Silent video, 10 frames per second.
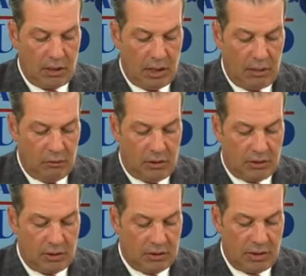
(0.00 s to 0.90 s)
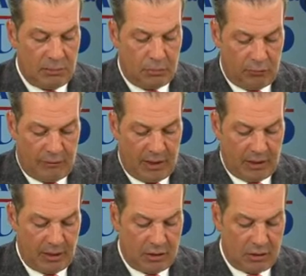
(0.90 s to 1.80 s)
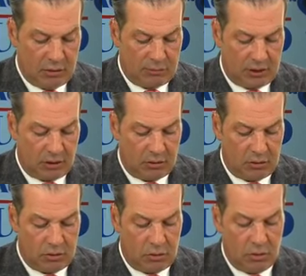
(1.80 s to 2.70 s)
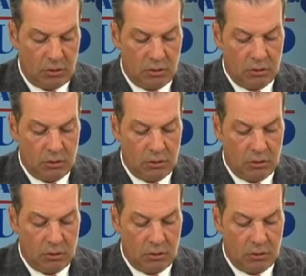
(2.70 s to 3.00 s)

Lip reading: Yeah. I don't think there's any profanity in this particular song.